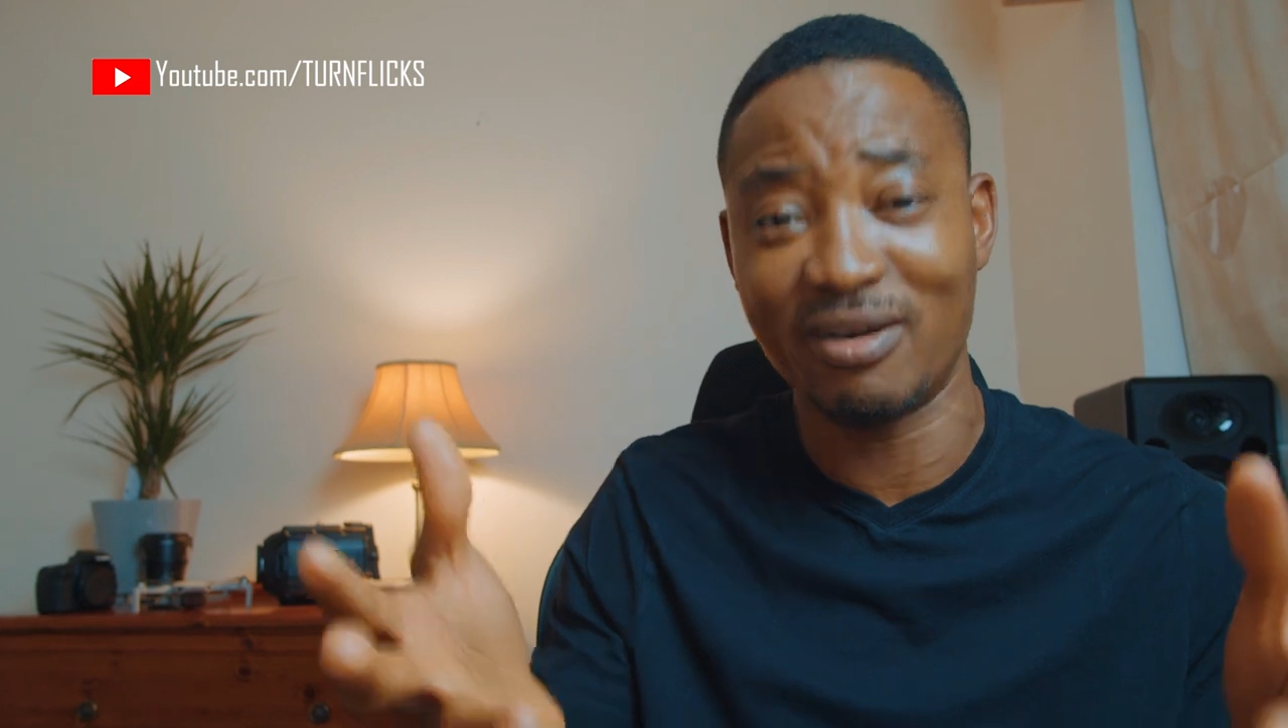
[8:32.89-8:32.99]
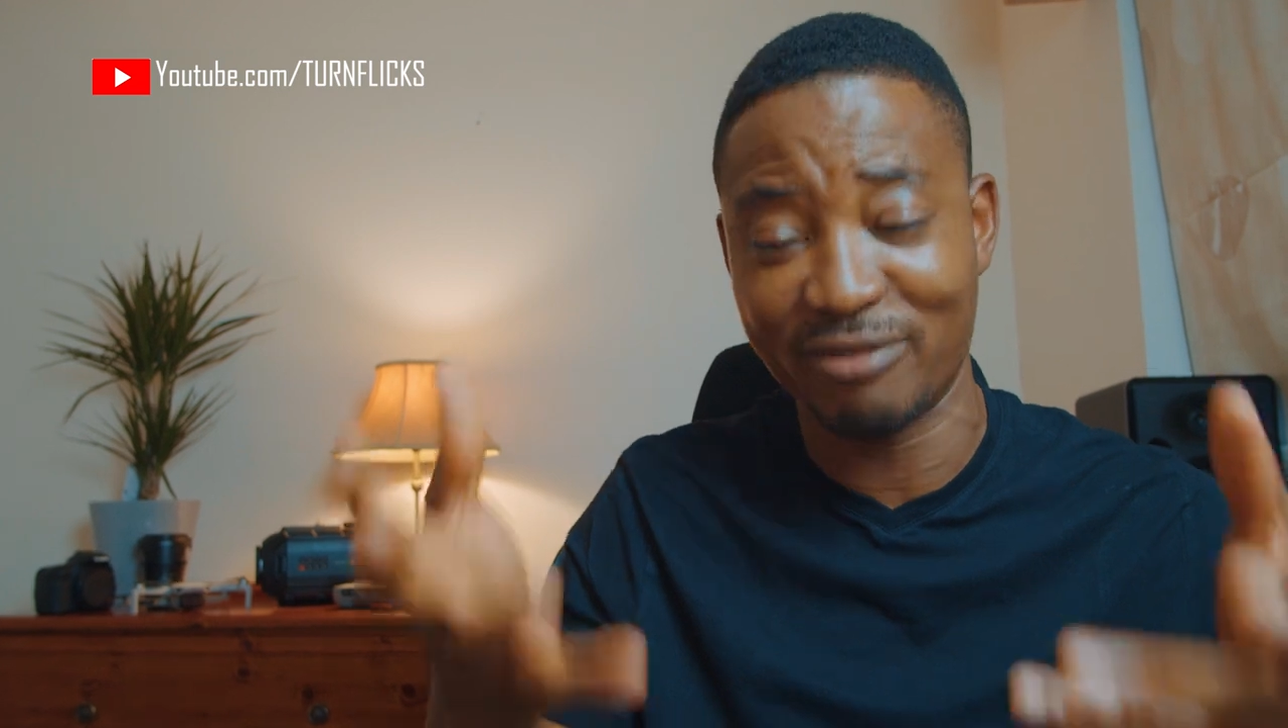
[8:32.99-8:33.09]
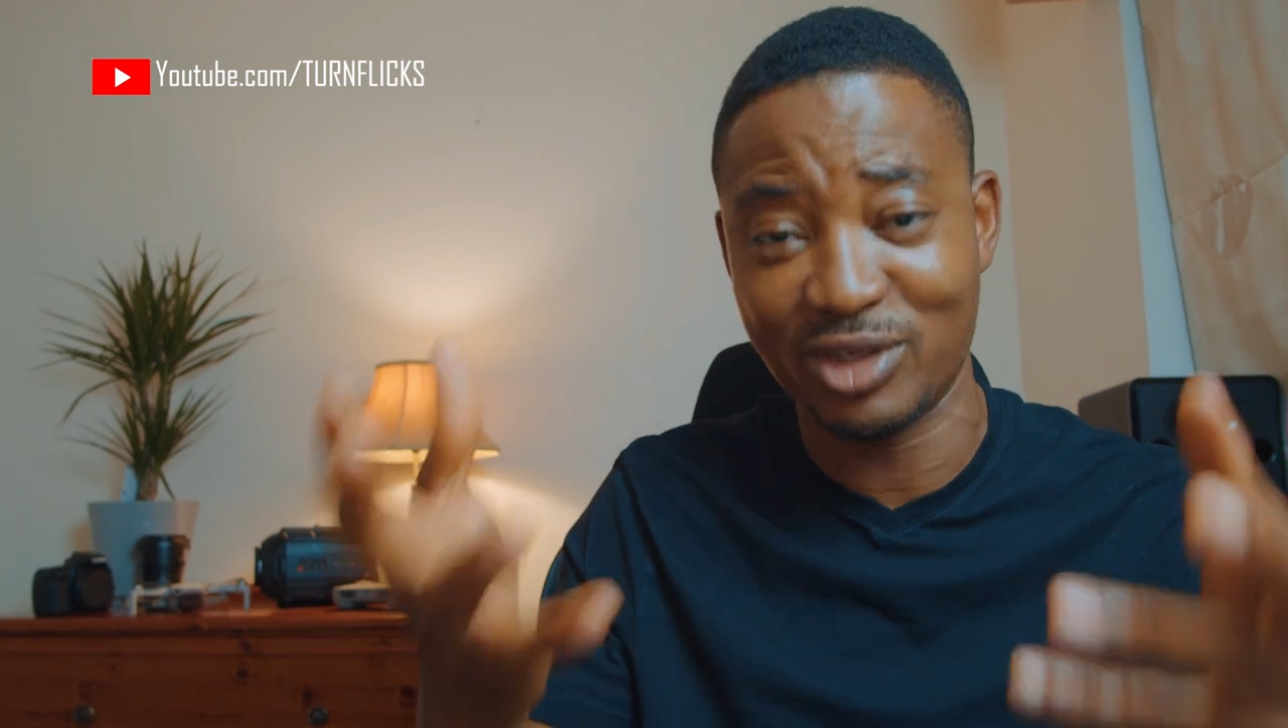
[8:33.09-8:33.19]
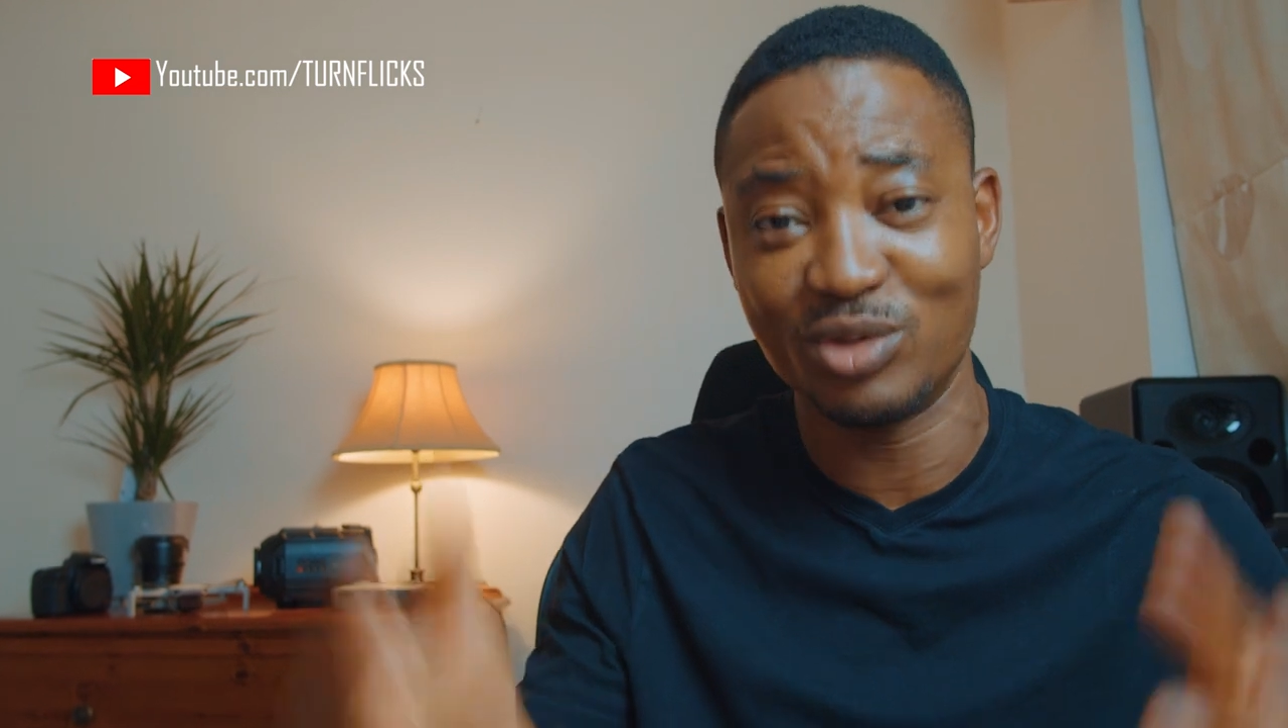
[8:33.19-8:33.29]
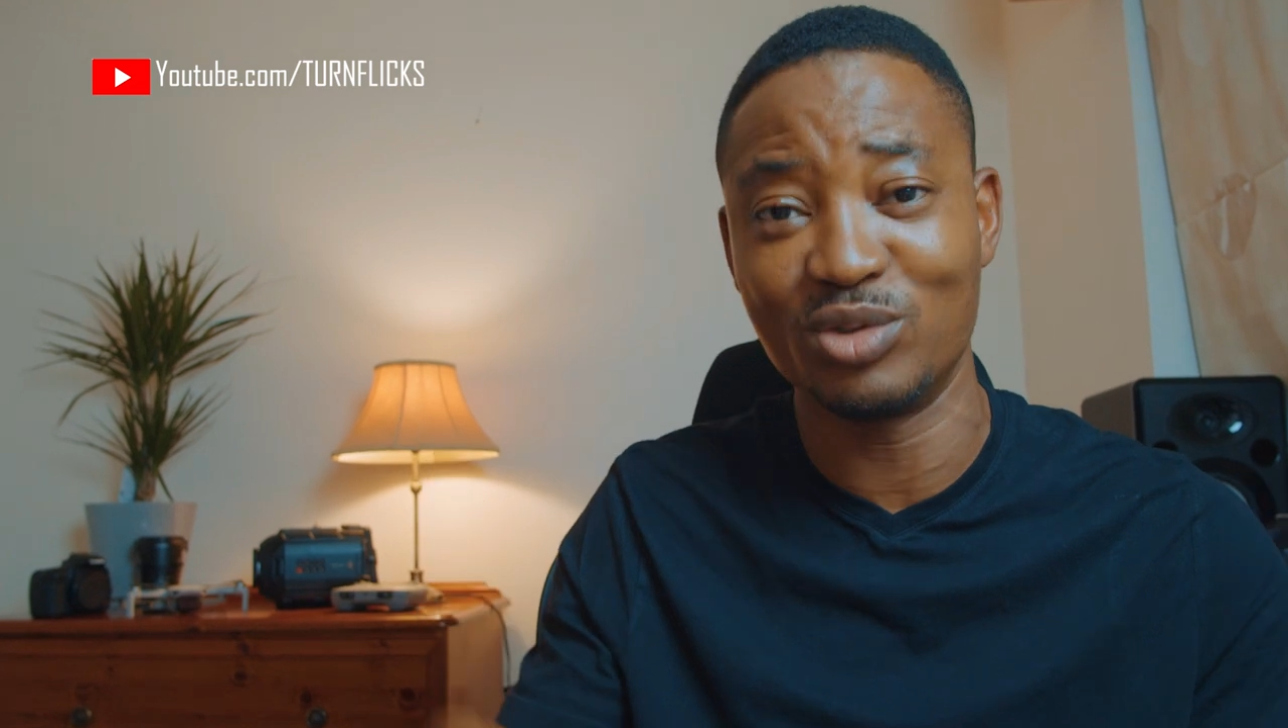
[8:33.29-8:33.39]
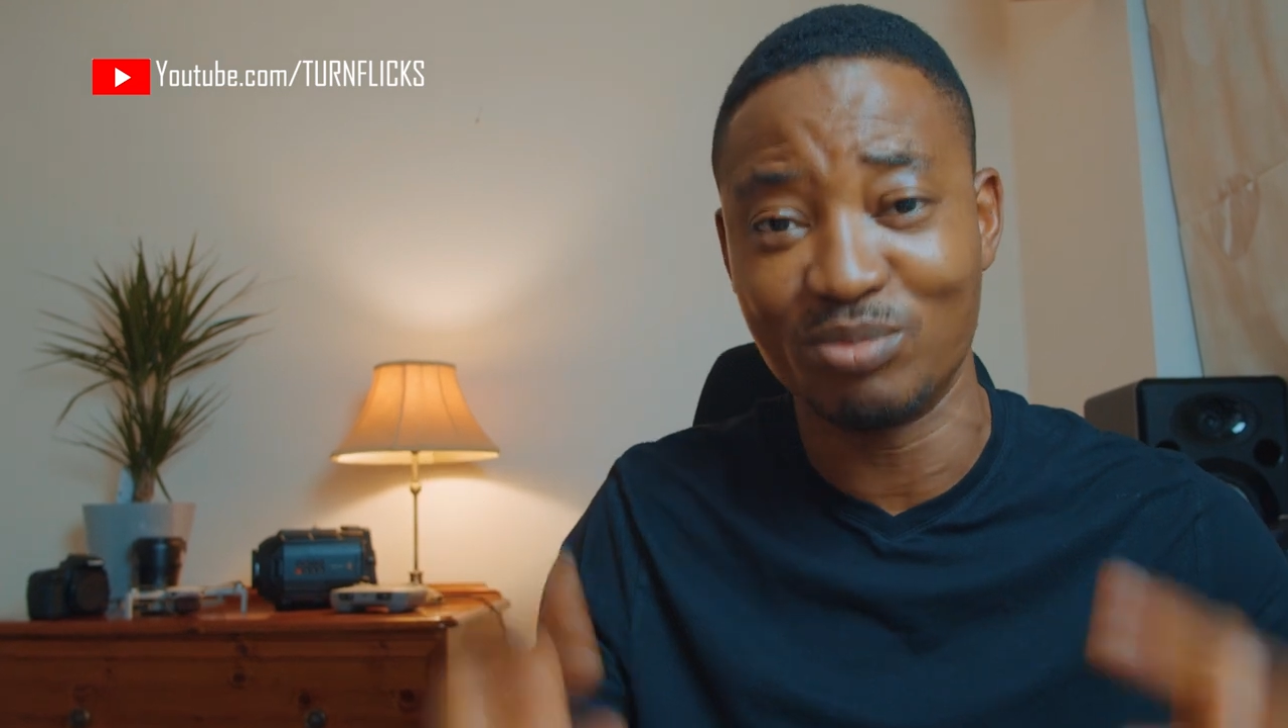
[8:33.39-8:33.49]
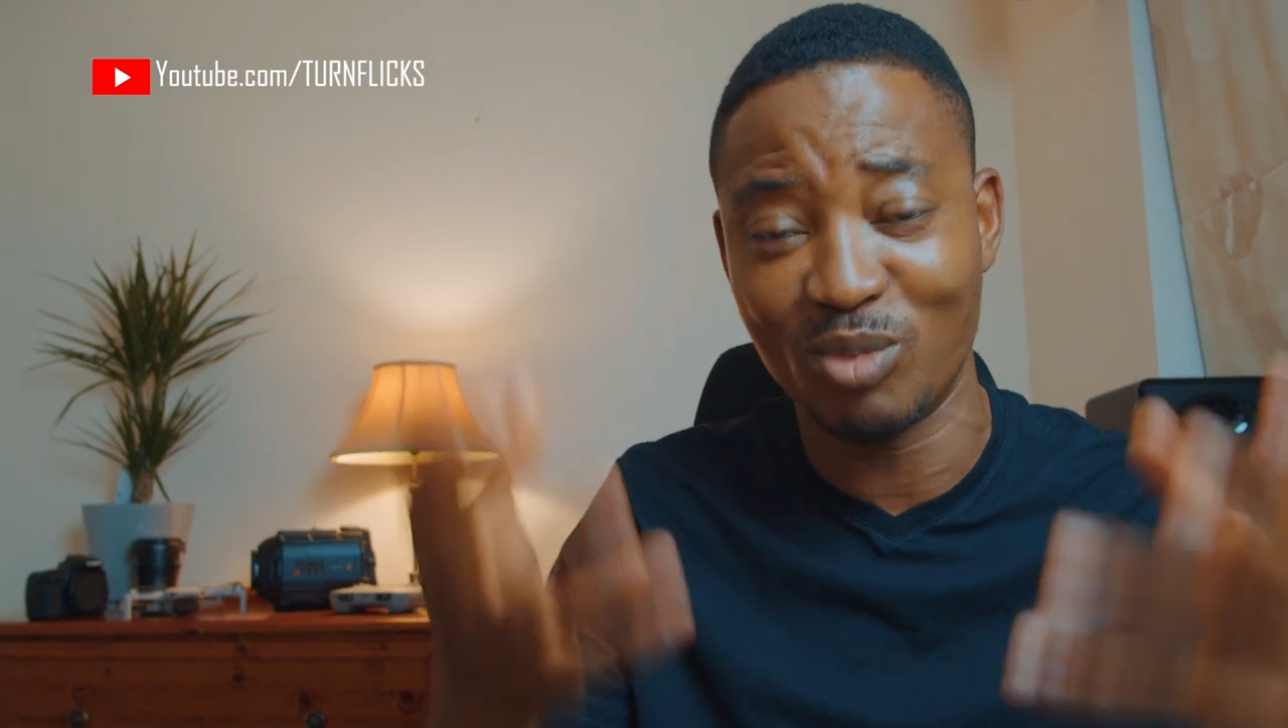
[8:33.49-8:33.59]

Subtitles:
our videos